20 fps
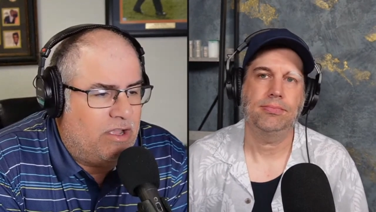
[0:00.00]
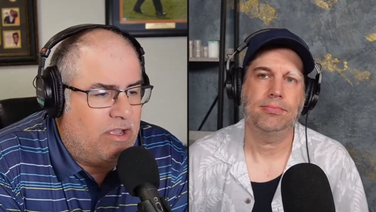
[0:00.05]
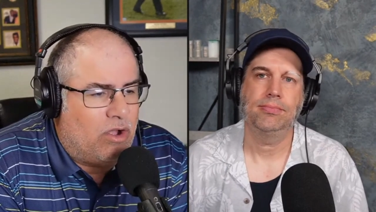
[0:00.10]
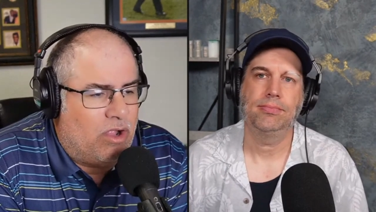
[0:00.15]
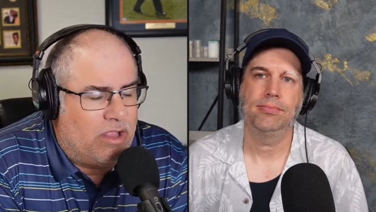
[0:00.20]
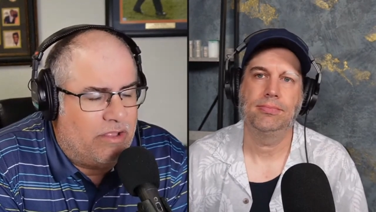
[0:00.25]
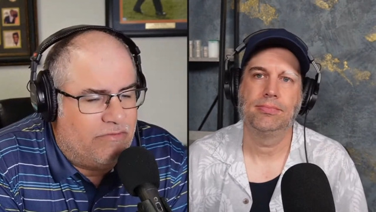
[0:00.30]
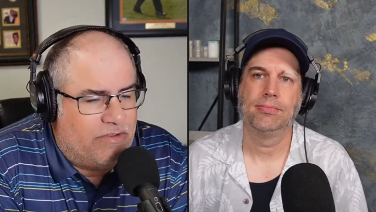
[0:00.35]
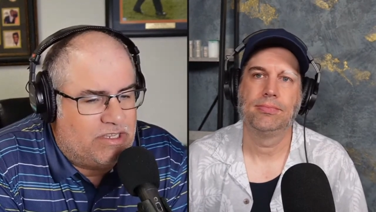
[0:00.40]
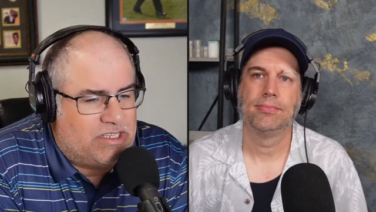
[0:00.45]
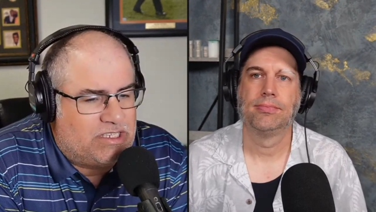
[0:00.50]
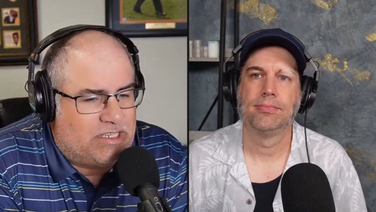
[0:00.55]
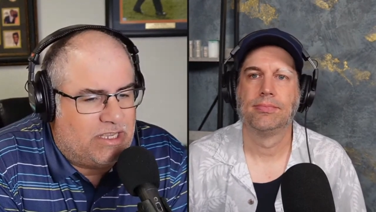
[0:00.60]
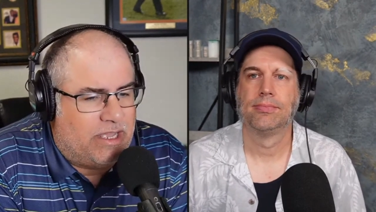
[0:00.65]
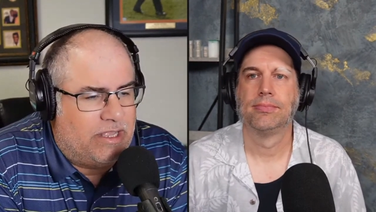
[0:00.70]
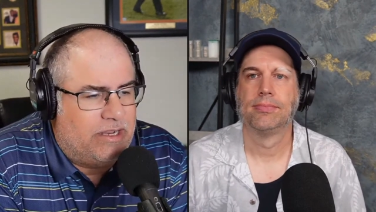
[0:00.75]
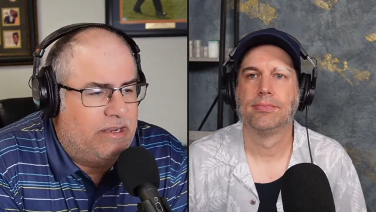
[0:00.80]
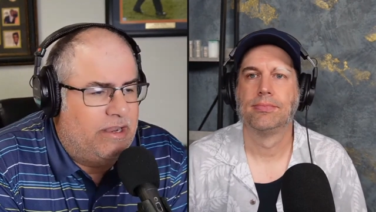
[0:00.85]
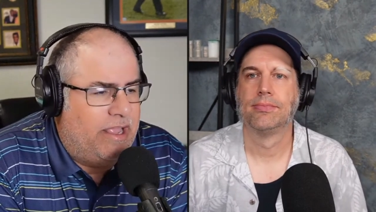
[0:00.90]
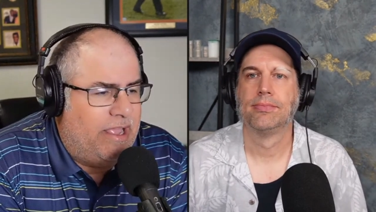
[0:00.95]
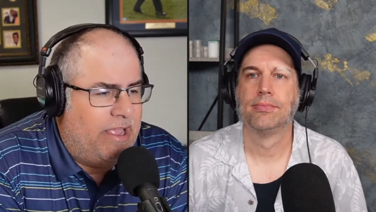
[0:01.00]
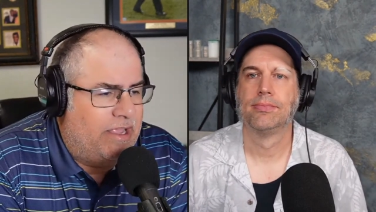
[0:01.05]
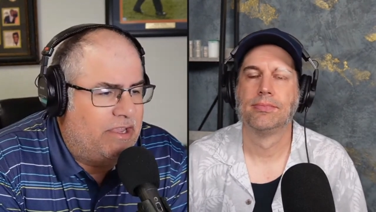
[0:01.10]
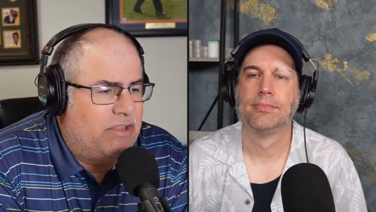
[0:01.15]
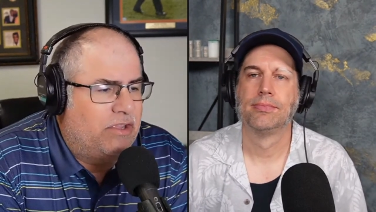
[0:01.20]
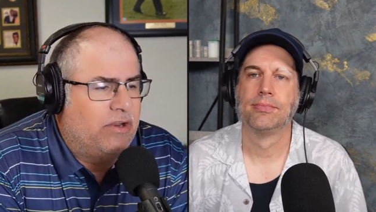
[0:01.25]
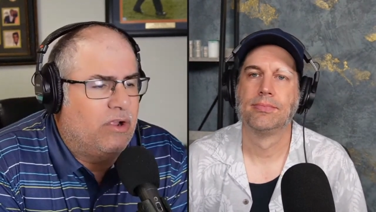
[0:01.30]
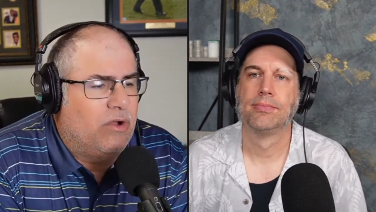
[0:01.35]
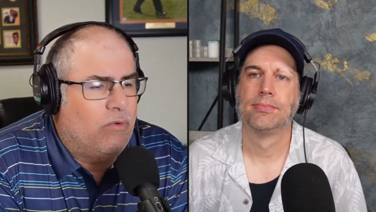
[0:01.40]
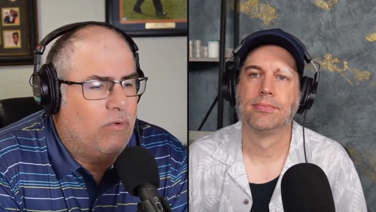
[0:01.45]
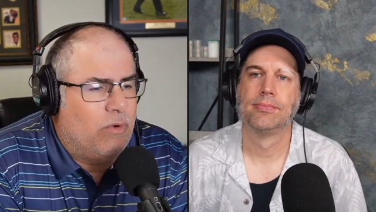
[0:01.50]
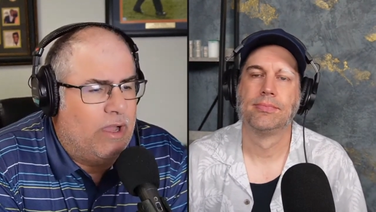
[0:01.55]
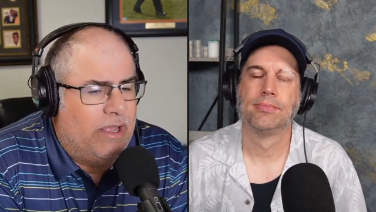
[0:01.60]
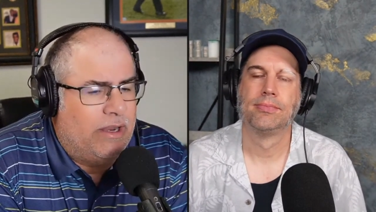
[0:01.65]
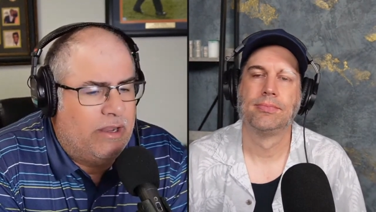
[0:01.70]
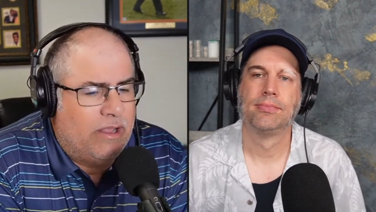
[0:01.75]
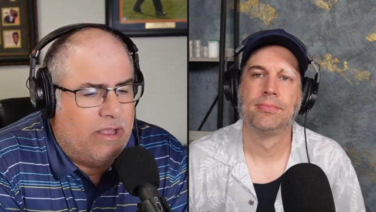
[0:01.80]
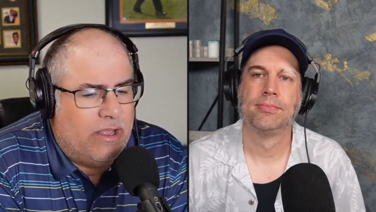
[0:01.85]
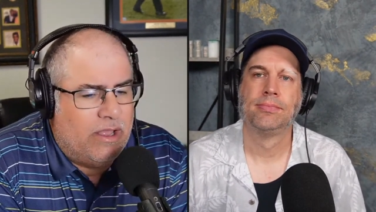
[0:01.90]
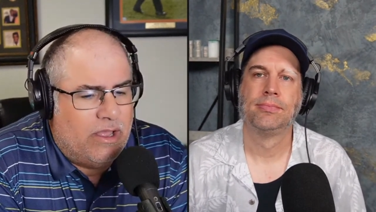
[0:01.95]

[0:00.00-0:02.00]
Speaker 1: all of a sudden hey you know what